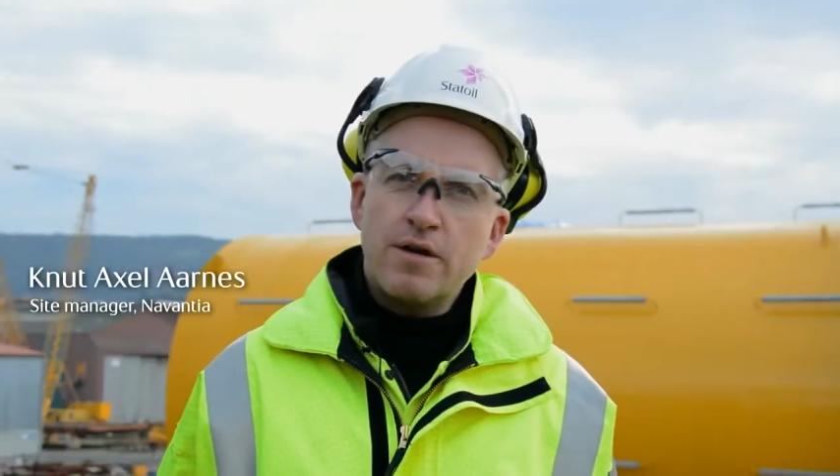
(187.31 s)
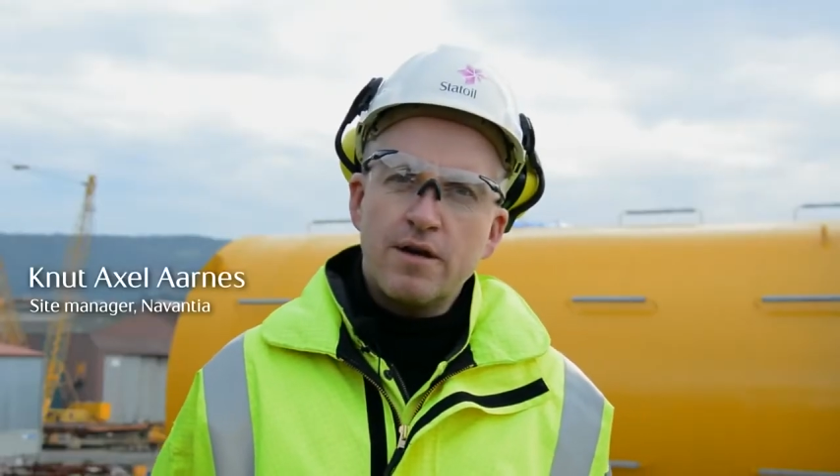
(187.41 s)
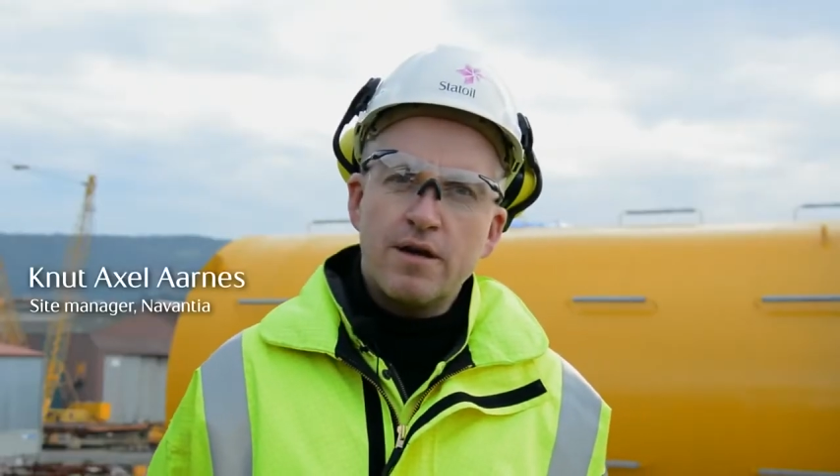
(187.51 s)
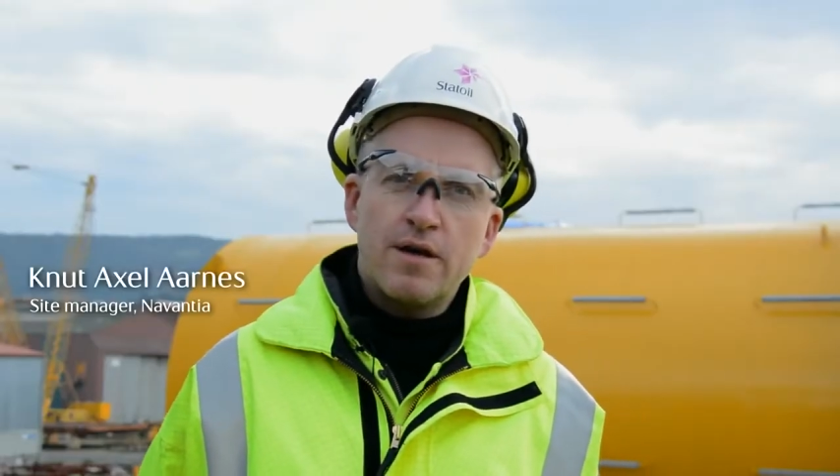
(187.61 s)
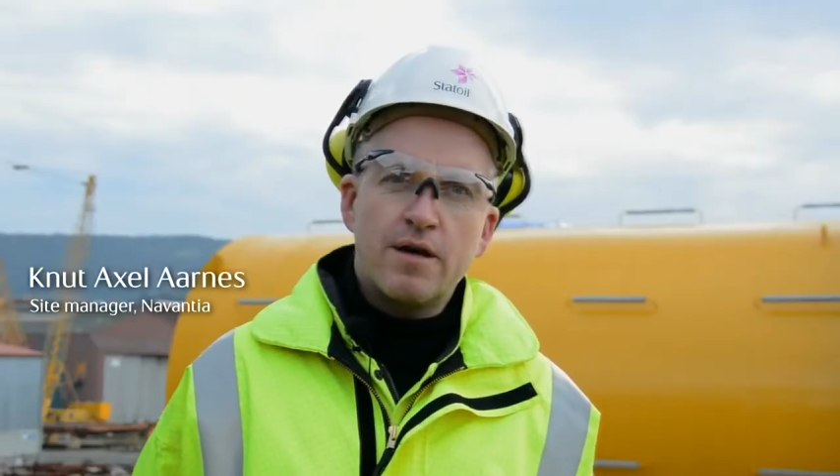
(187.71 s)

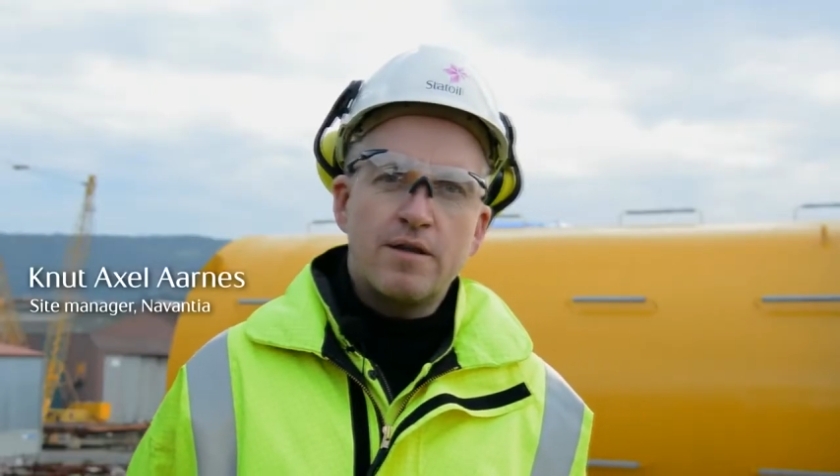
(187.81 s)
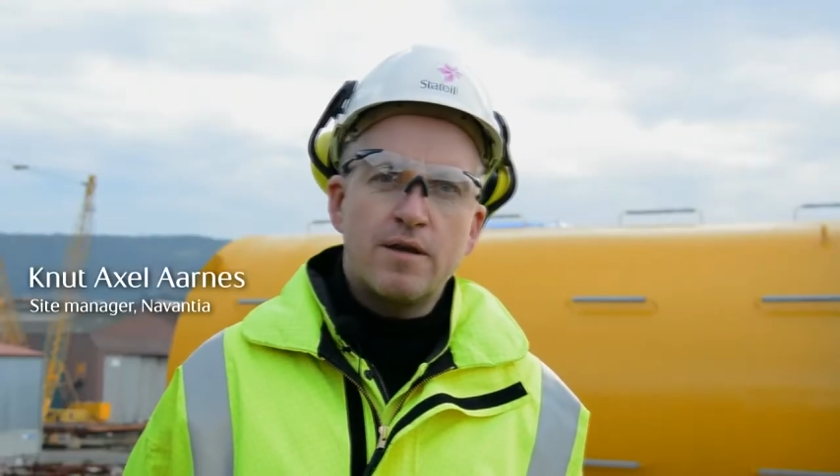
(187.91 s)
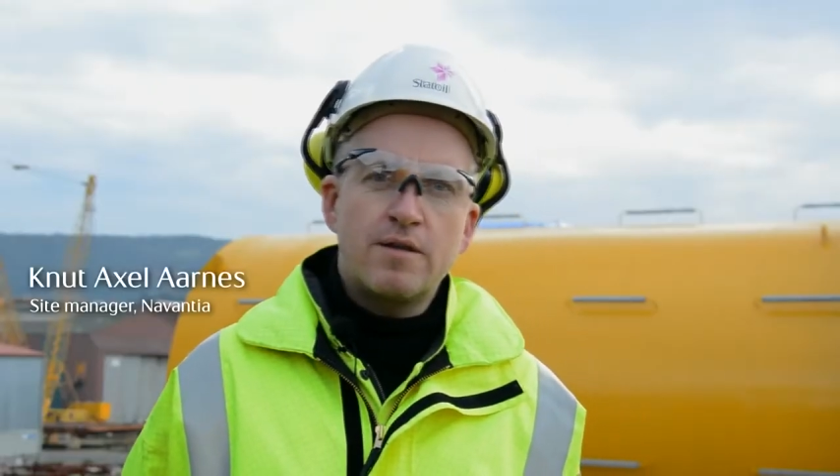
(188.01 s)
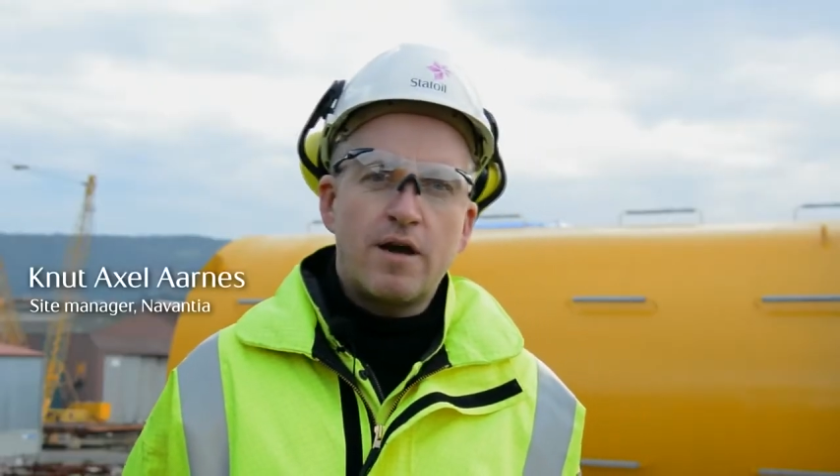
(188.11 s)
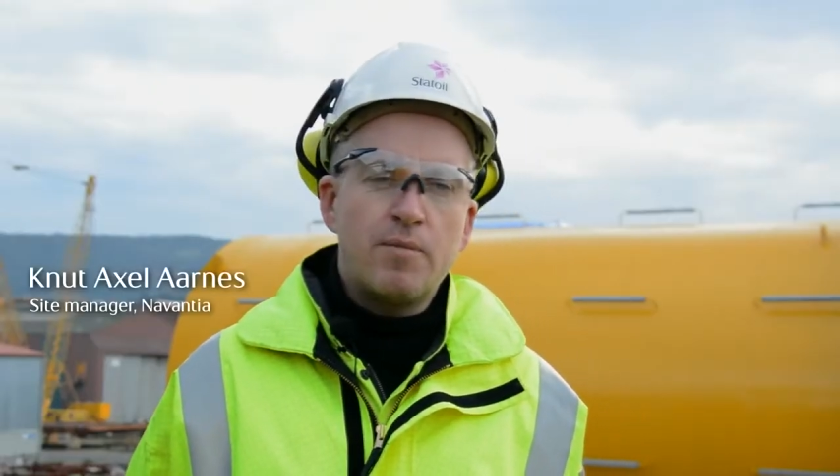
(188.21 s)
Uh,
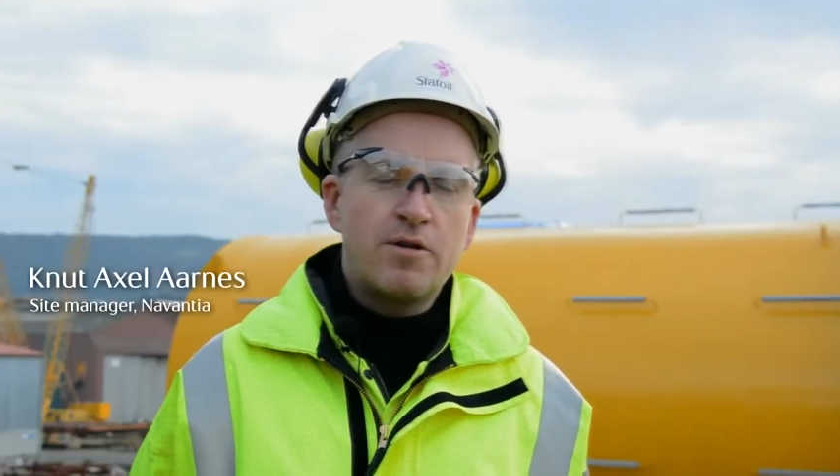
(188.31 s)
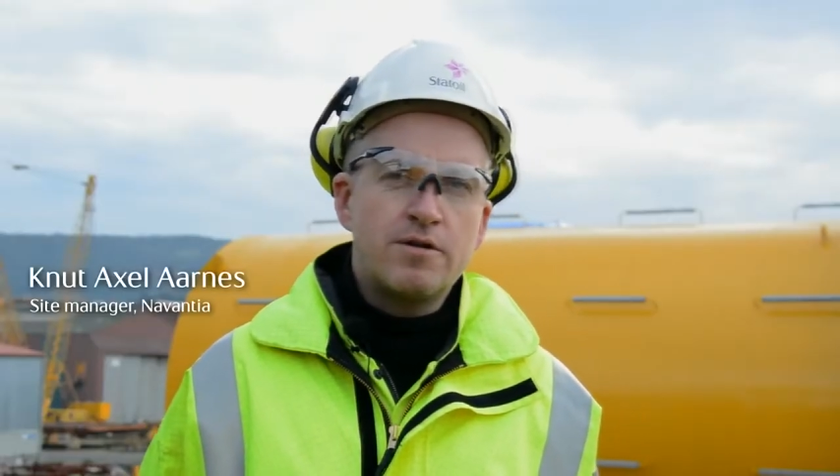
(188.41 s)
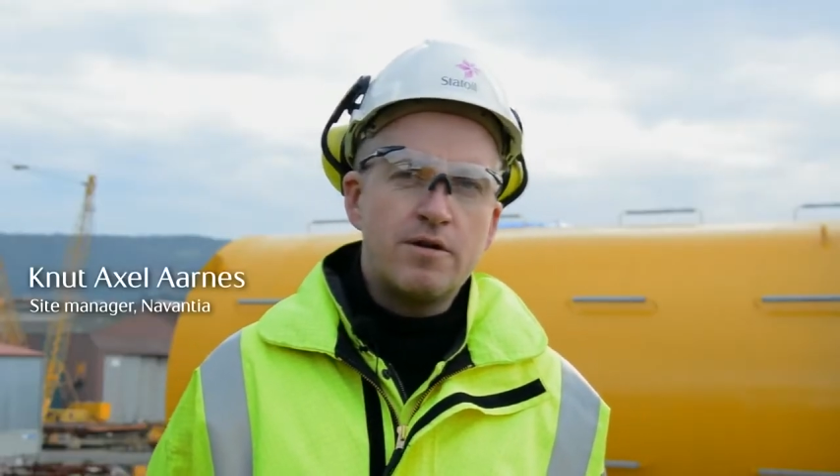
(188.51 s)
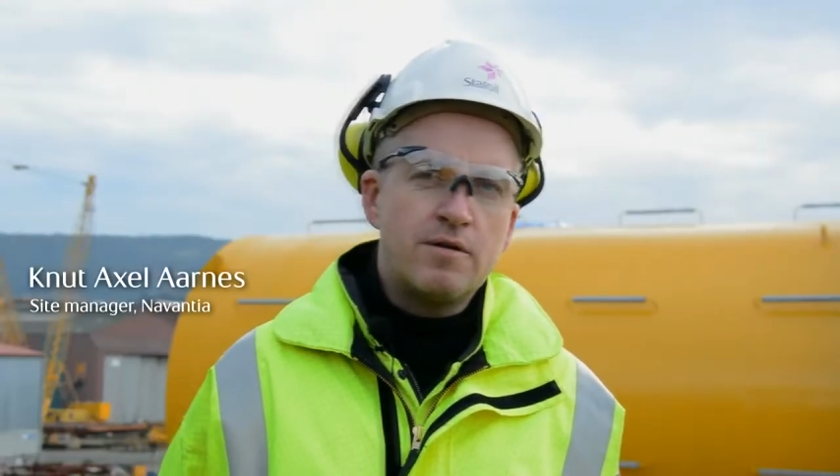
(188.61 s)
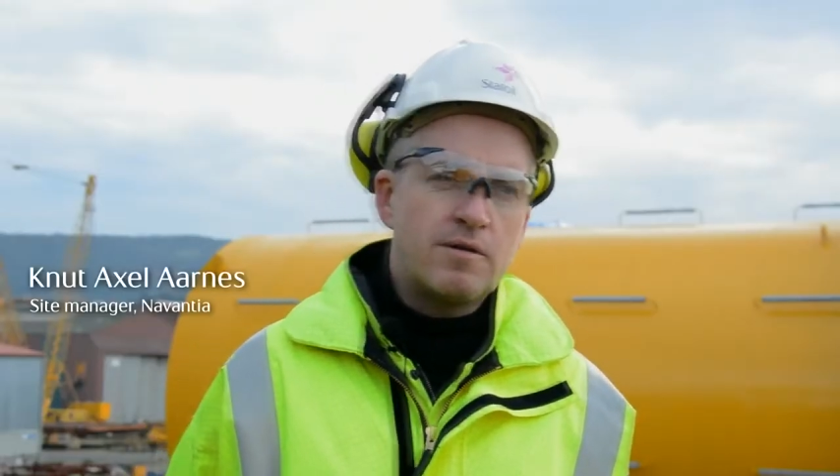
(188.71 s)
the
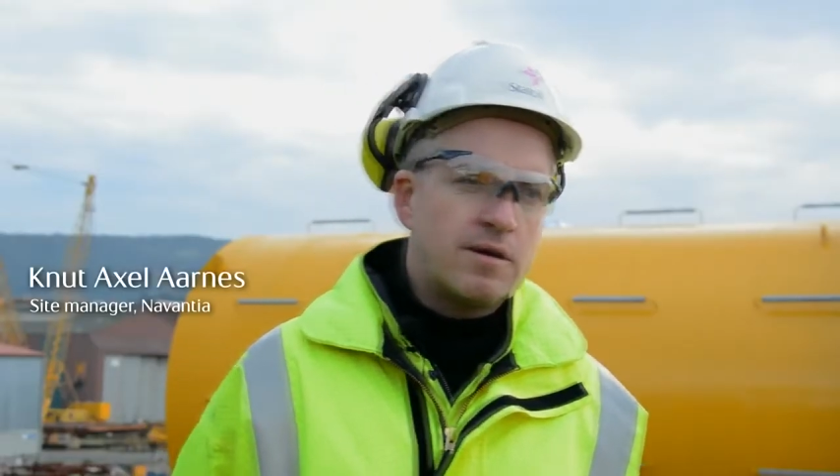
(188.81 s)
diameter,